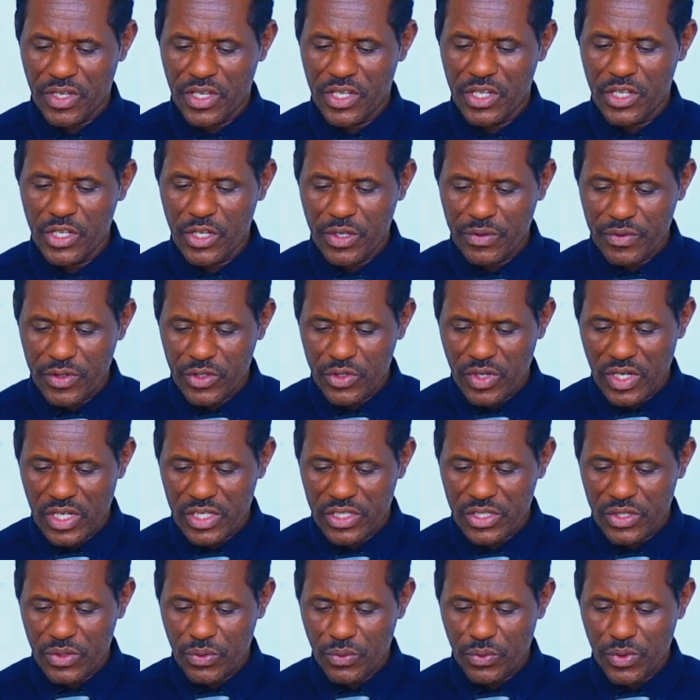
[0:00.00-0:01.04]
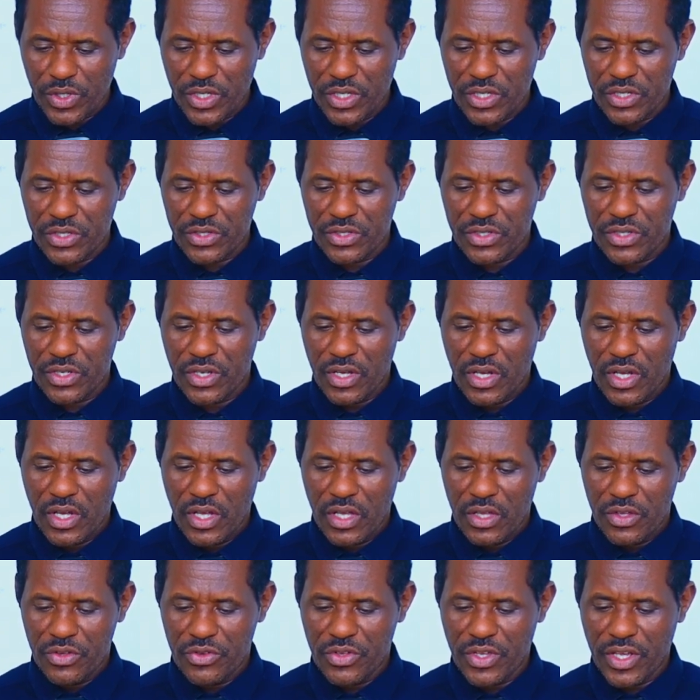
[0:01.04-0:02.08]
individuals
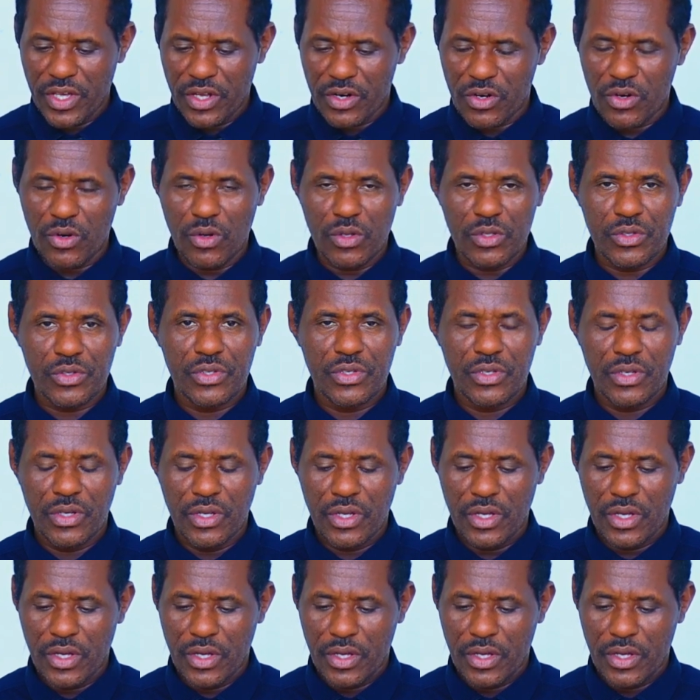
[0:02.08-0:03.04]
with their roles.